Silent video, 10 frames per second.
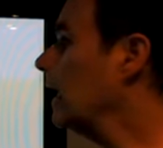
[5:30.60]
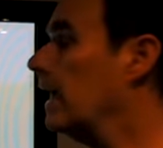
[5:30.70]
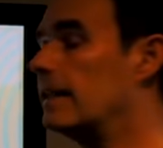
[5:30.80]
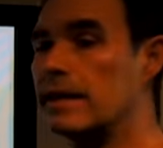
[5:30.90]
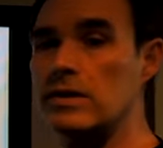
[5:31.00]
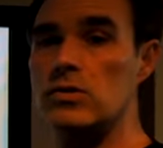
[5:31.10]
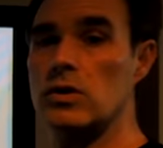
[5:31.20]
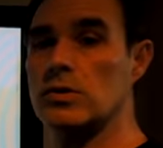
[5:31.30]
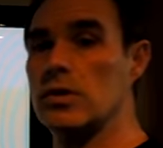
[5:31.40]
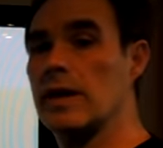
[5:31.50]
And then there's
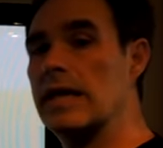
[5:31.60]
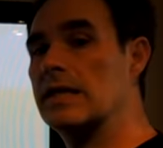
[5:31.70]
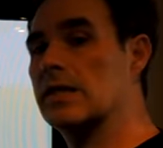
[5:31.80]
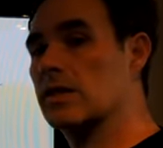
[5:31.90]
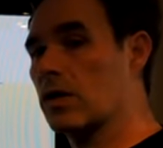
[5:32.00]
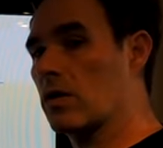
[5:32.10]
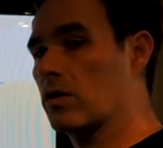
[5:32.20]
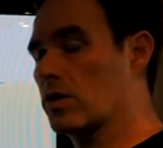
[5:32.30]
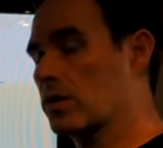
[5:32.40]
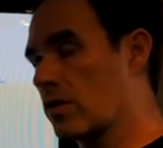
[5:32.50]
also a
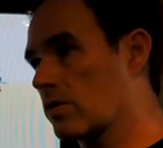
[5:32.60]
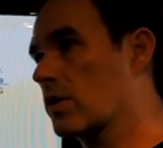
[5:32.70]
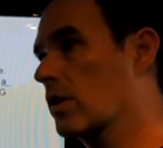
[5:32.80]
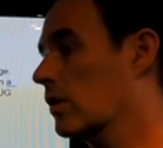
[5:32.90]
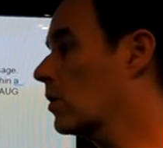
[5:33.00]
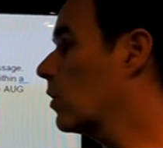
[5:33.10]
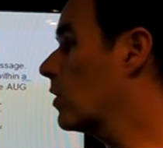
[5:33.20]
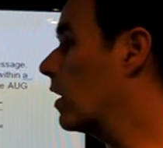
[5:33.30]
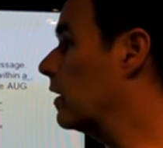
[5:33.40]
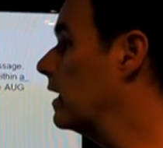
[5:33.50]
start
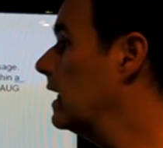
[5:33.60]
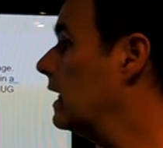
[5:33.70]
codon,